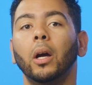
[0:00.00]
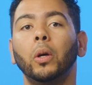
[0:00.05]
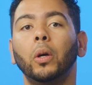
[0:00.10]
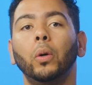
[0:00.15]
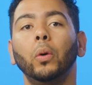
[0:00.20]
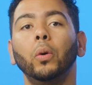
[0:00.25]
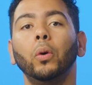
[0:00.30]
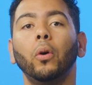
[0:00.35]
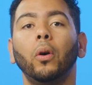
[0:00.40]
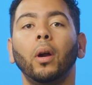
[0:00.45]

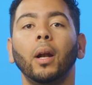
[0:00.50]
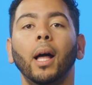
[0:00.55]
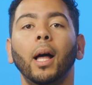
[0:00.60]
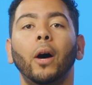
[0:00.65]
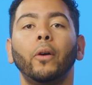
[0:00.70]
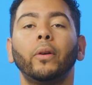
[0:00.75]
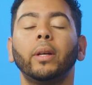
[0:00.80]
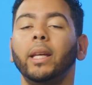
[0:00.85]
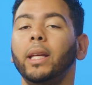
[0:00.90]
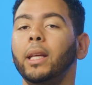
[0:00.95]
Google
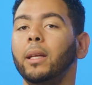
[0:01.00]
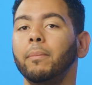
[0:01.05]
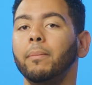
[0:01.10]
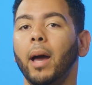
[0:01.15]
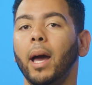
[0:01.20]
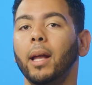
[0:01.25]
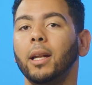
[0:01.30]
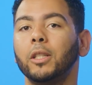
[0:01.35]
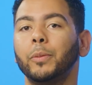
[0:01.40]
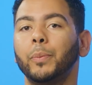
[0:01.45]
Cloud Key
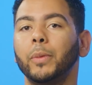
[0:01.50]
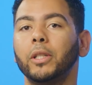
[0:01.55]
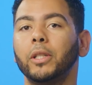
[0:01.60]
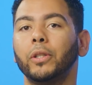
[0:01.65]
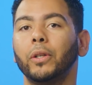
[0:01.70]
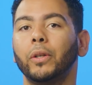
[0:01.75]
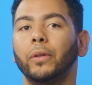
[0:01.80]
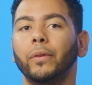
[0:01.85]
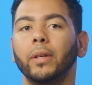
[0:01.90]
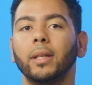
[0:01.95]
Management
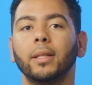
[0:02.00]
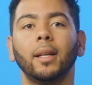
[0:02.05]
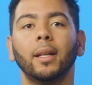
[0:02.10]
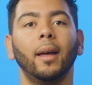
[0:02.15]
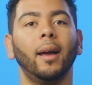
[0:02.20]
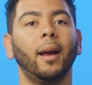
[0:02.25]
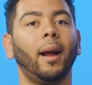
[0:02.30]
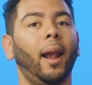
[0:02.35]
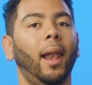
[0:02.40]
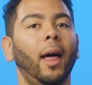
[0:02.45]
Service,
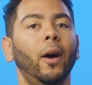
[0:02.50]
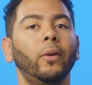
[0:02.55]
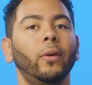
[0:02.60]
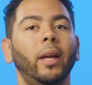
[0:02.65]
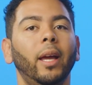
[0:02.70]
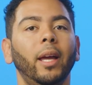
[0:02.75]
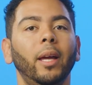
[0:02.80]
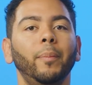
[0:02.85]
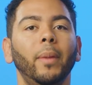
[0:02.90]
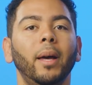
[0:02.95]
Cloud
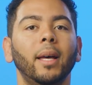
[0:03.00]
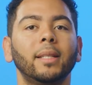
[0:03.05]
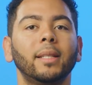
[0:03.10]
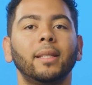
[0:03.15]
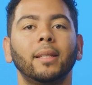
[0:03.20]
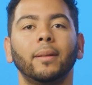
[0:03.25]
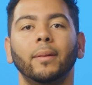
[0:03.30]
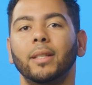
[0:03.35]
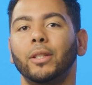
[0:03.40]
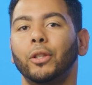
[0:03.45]

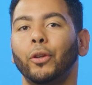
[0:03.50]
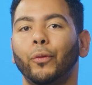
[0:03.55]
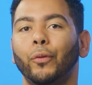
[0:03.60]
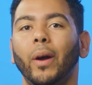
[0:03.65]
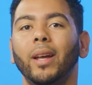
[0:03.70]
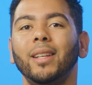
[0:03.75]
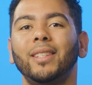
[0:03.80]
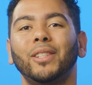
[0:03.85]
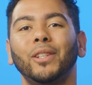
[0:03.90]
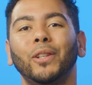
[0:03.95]
KMS, is the
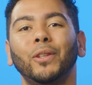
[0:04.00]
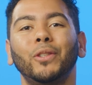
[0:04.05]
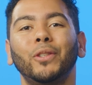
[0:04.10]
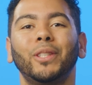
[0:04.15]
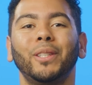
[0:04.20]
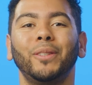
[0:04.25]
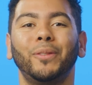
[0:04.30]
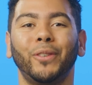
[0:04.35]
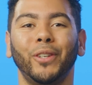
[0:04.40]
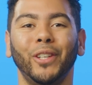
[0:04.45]
right
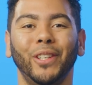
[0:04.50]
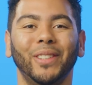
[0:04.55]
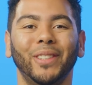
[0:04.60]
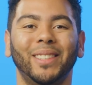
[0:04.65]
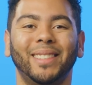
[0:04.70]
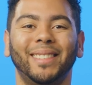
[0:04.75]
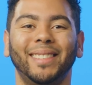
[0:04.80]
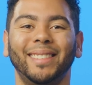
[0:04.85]
solution for you.